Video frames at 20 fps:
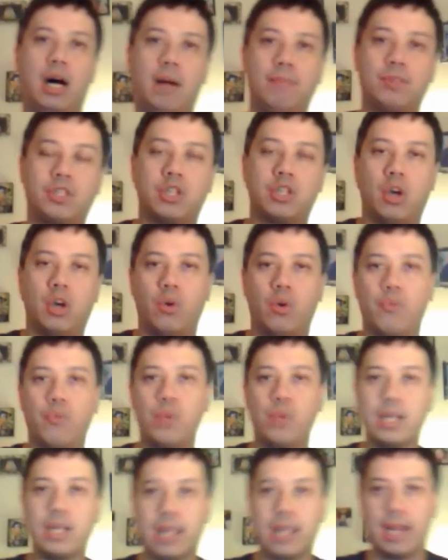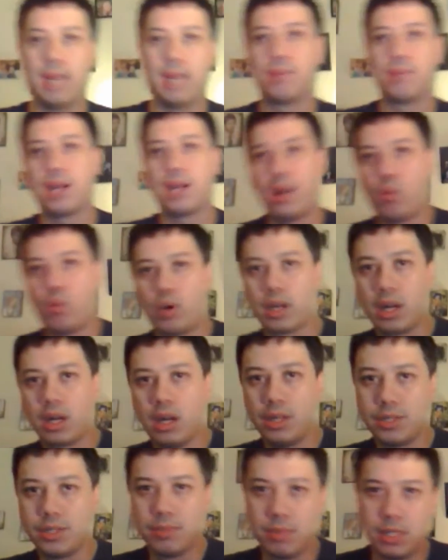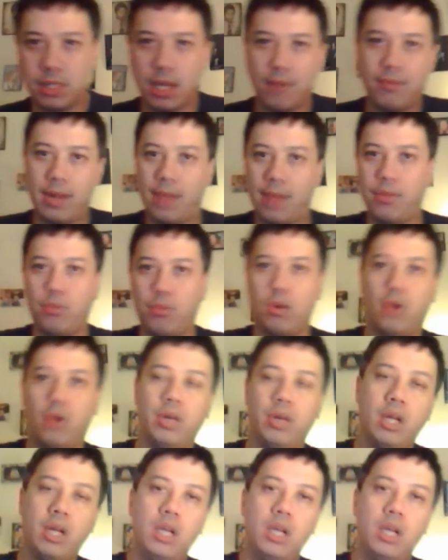So we can get him kind of working on some stuff down the road.